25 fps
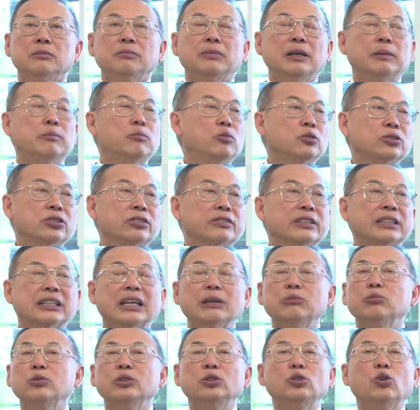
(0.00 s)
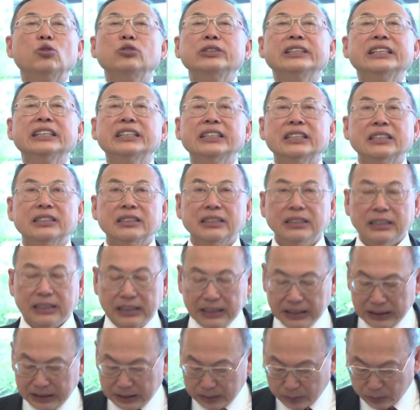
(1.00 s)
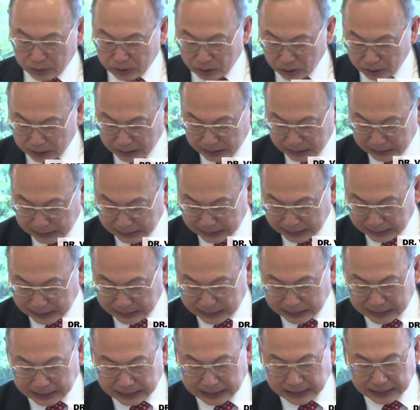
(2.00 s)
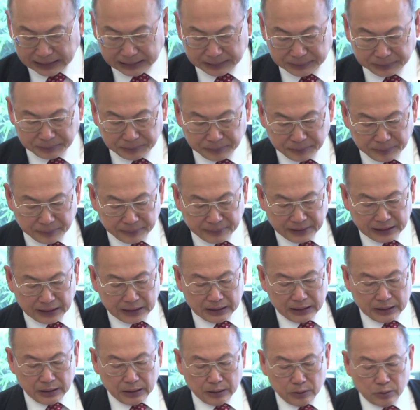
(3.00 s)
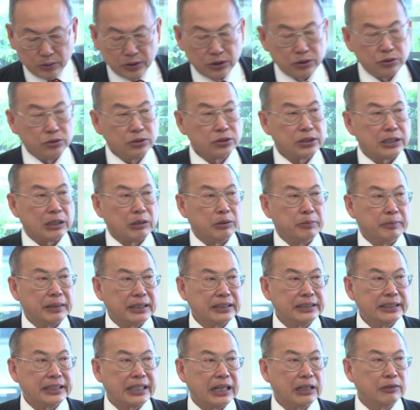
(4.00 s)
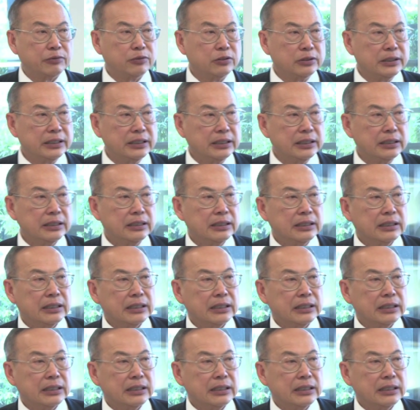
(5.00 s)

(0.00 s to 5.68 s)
But most of the time, we don't need it. We don't need that. We use our money carefully.